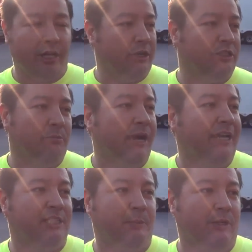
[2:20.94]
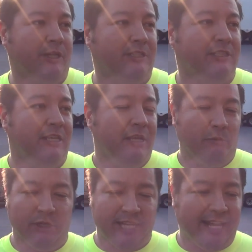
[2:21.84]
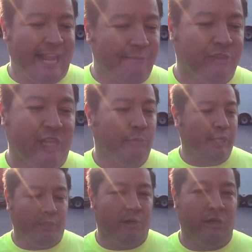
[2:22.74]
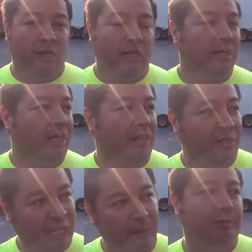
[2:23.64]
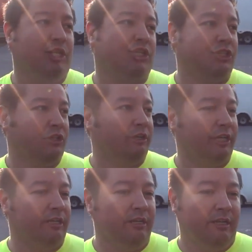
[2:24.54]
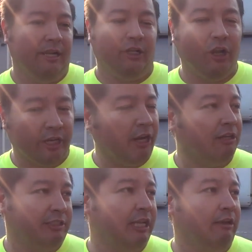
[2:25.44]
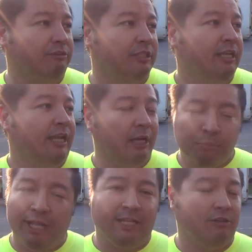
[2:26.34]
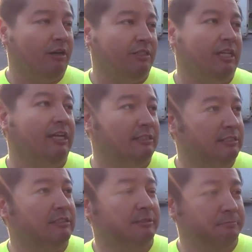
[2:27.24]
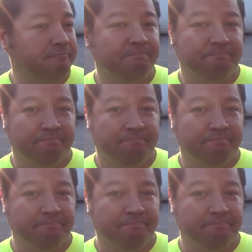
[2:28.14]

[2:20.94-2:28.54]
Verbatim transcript: thirty years combined experience, yeah. we take everything we learn in the competition circuit, cooking ourselves, and apply it to our designs. That's awesome,